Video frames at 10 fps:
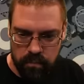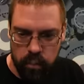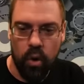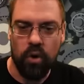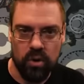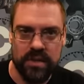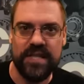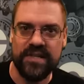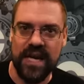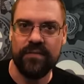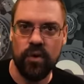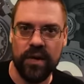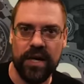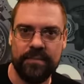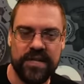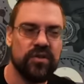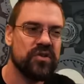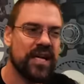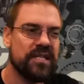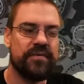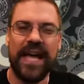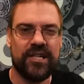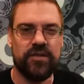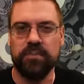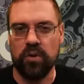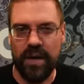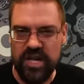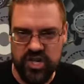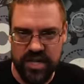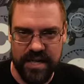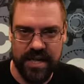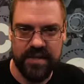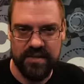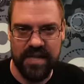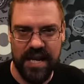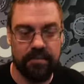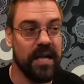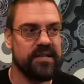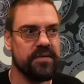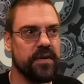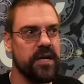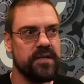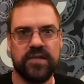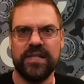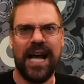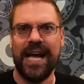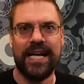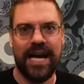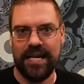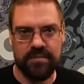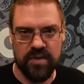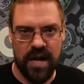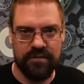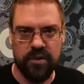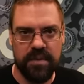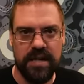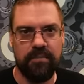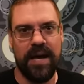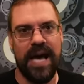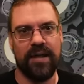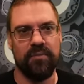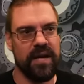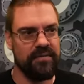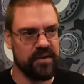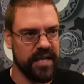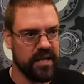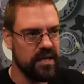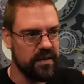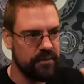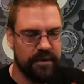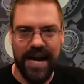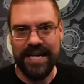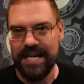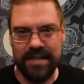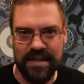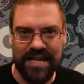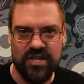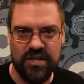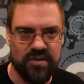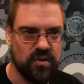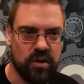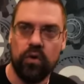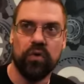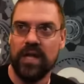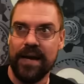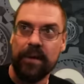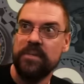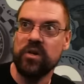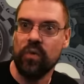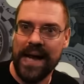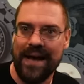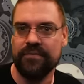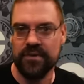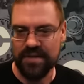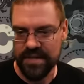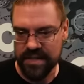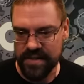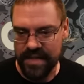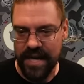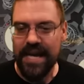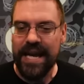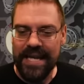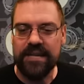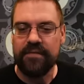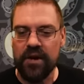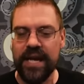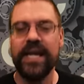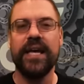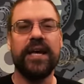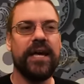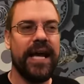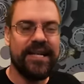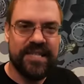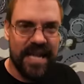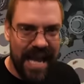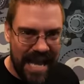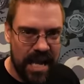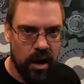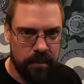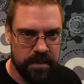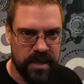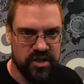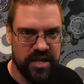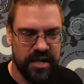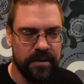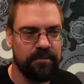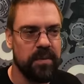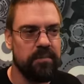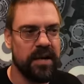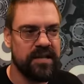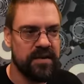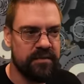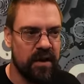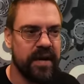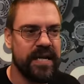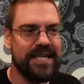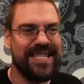world that's kind of going on beside. There's lots of exploration in this game, lots of side items off the beaten path where you have to like find hidden ledges or climb up into rafters and things like that. It's an ARPG, but it's a very